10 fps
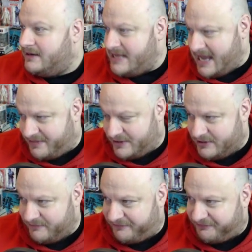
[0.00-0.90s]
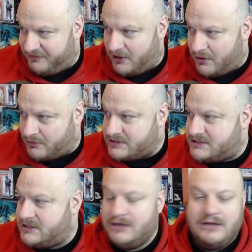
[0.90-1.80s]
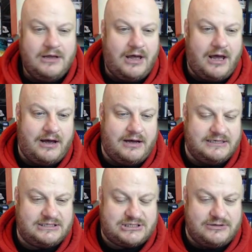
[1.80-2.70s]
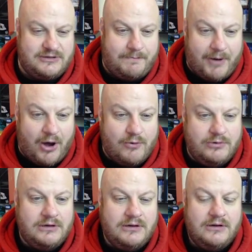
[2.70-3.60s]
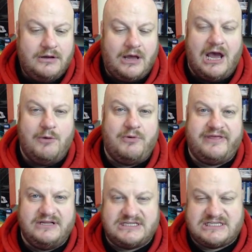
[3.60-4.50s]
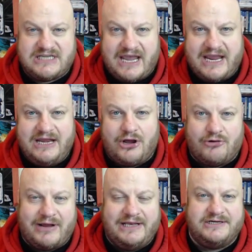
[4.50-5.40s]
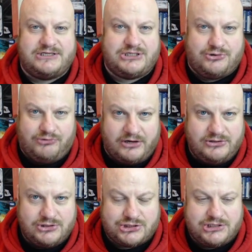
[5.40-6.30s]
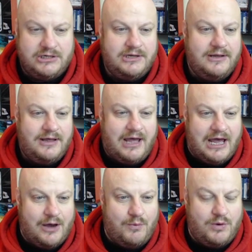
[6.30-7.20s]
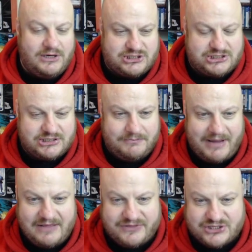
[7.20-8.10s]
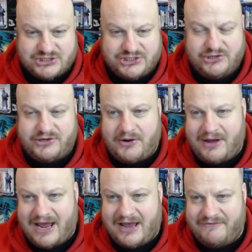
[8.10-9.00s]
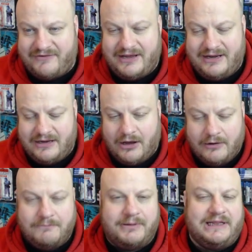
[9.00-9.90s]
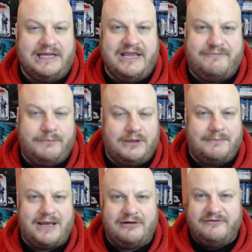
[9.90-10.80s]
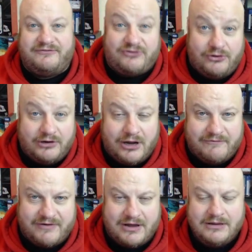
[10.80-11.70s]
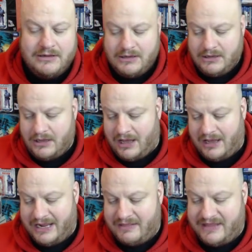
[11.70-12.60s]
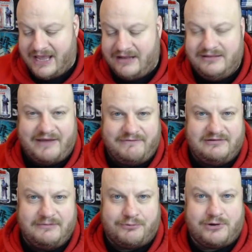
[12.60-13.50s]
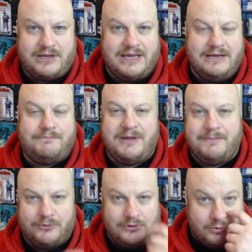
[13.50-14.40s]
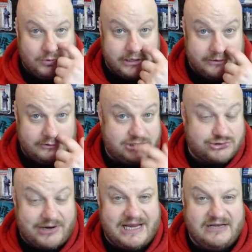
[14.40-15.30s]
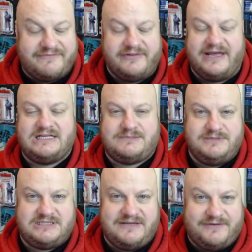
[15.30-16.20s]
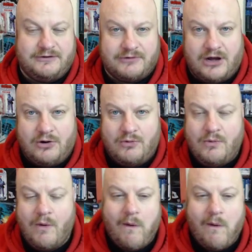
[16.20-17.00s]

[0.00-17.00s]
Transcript: Yeah, that you flogged uh, to the bone uh, with insane, horrendous crunch. Uh, which made the studio have an unbelievable amount of turnover. Uh, in the end, having to bring in people who weren't trained for that specific role.